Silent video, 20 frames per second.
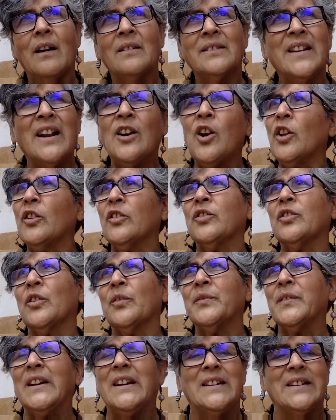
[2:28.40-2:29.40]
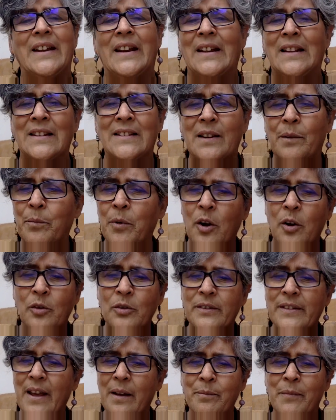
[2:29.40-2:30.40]
There are lots of details
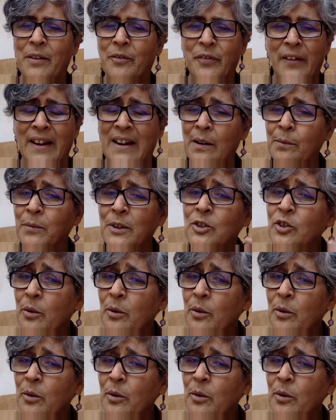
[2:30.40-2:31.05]
about them available,